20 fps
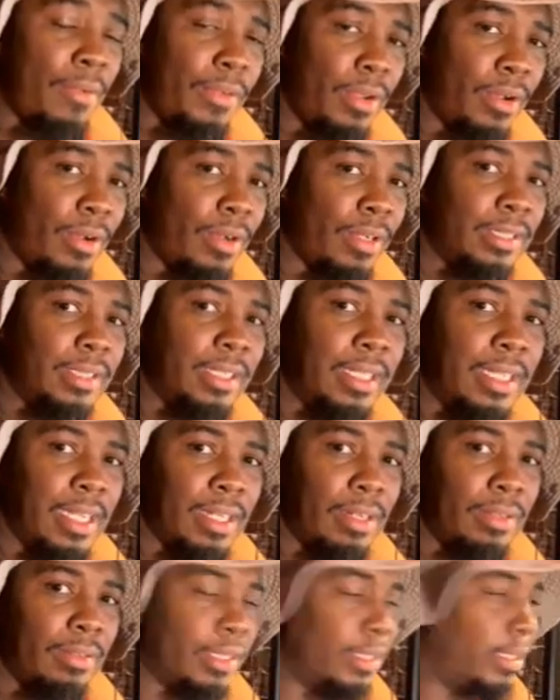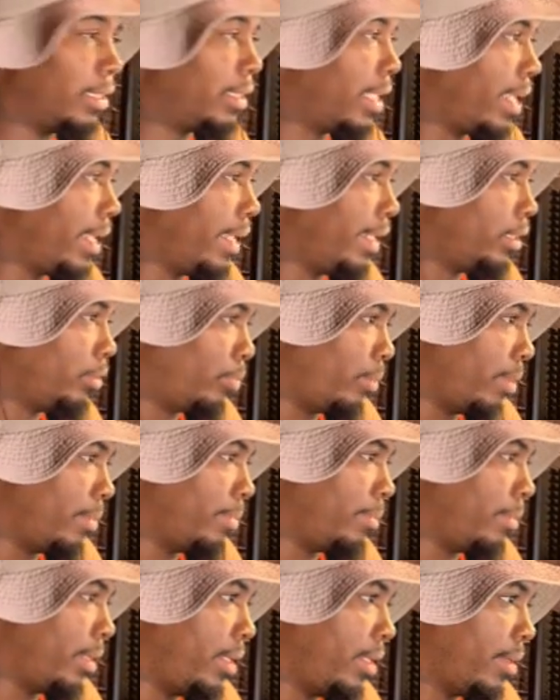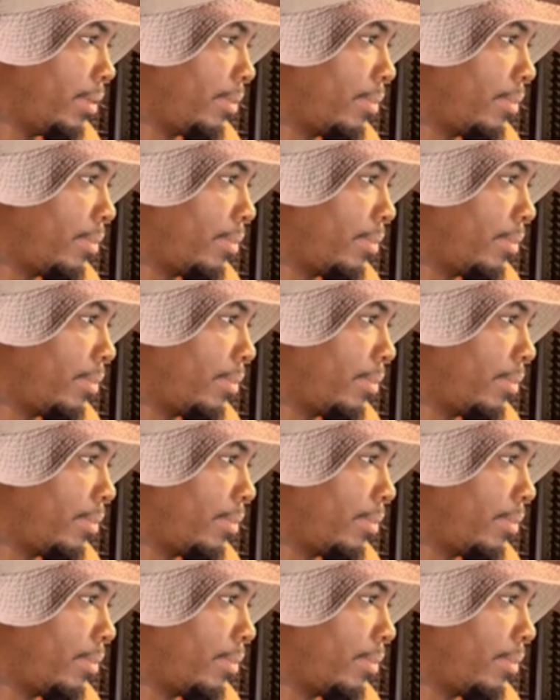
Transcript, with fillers: y'all to get on the stage with me.